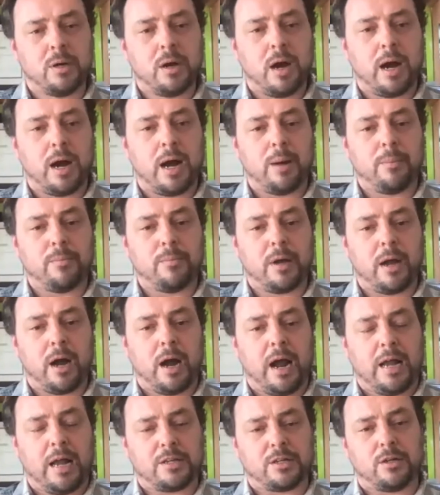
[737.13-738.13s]
um,
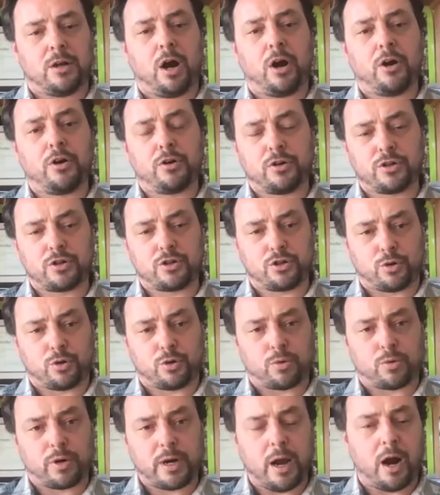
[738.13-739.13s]
as an
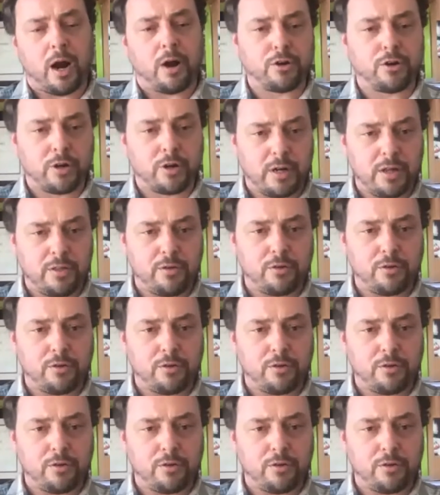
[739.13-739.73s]
understory underneath your